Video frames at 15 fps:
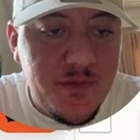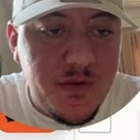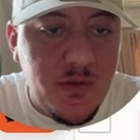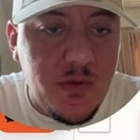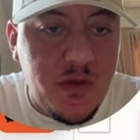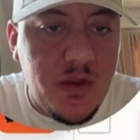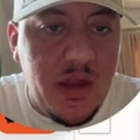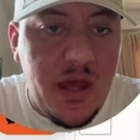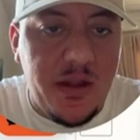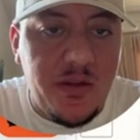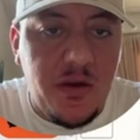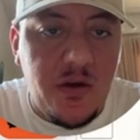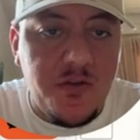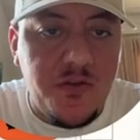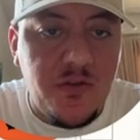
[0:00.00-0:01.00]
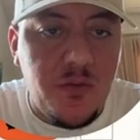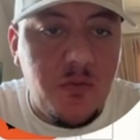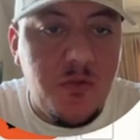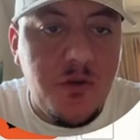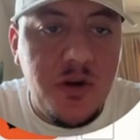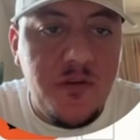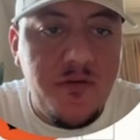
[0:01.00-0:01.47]
We can add also
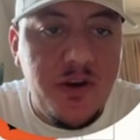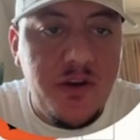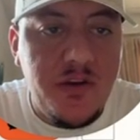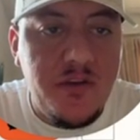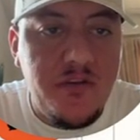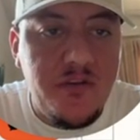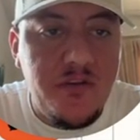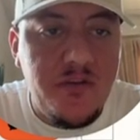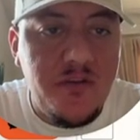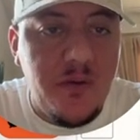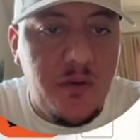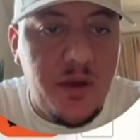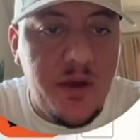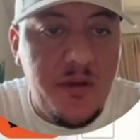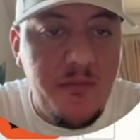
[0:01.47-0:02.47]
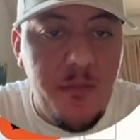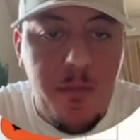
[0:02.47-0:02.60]
more events, all right?